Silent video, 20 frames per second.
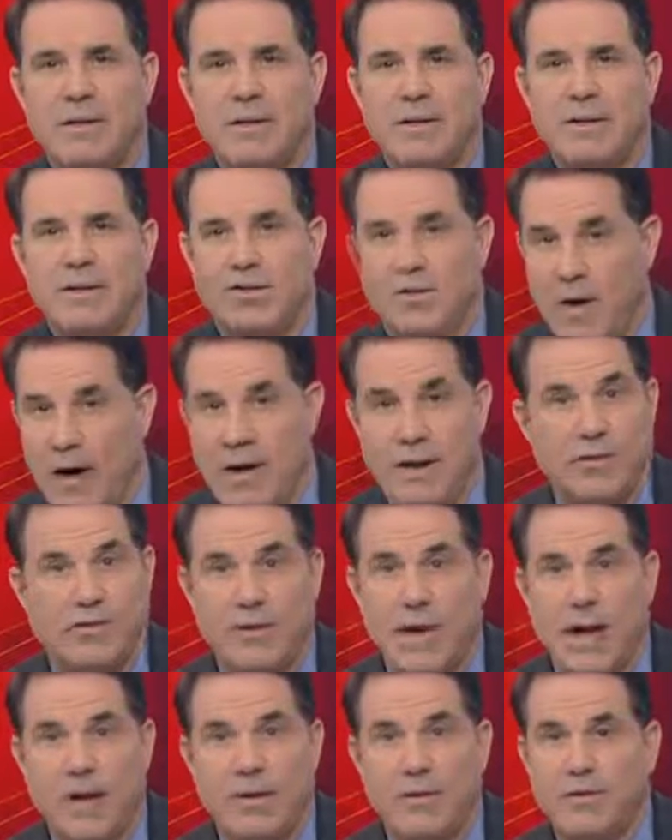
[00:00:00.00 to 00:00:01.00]
The strain
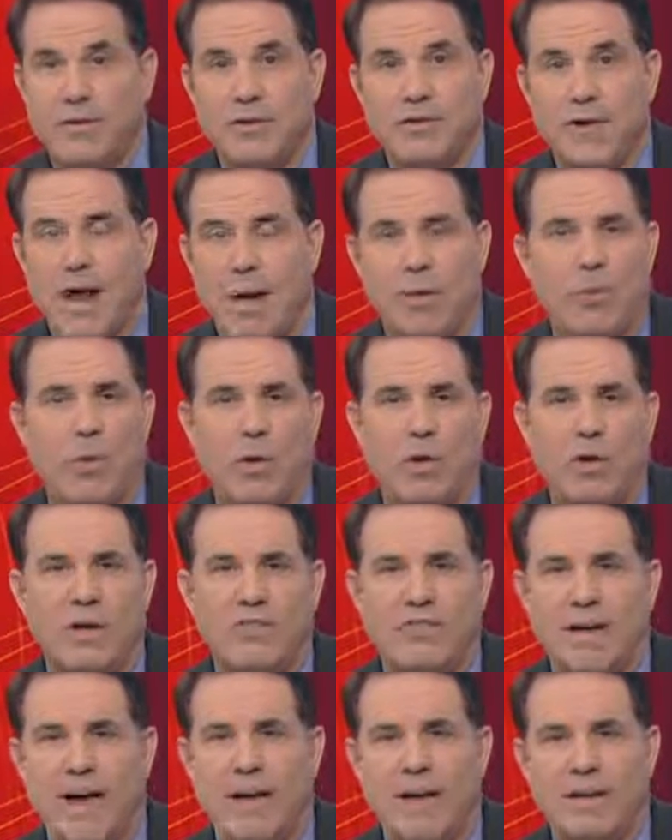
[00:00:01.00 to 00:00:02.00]
itself does not worry
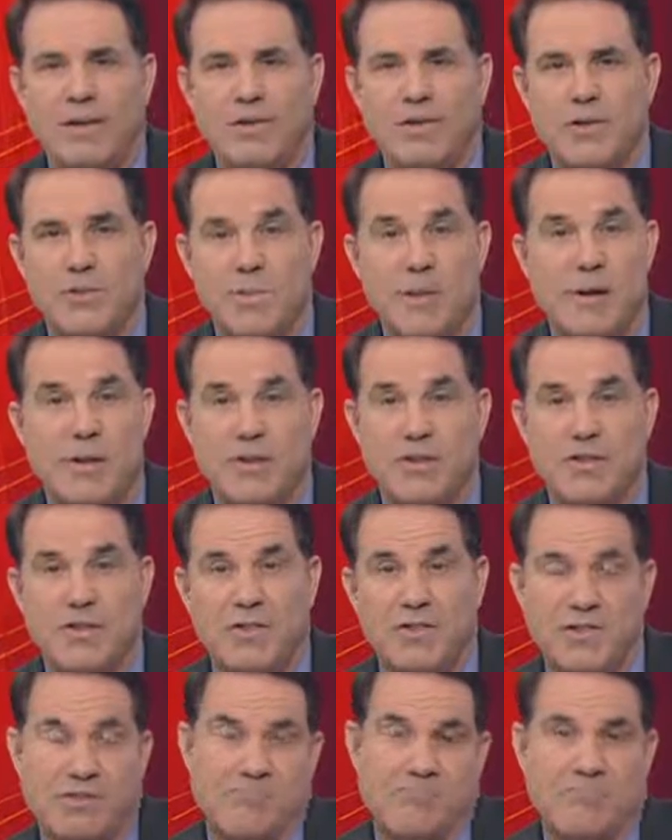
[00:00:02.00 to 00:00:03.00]
scientists because
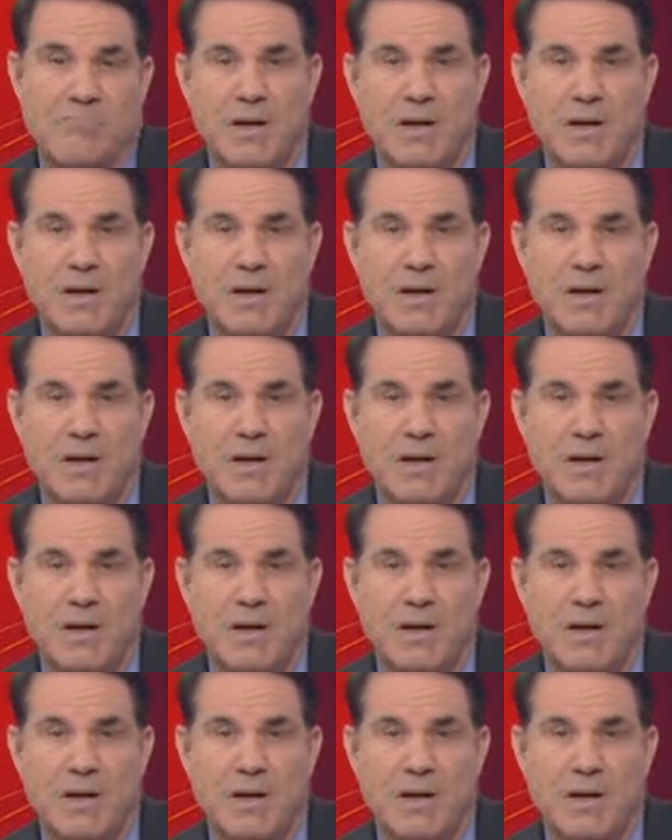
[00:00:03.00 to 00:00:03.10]
it's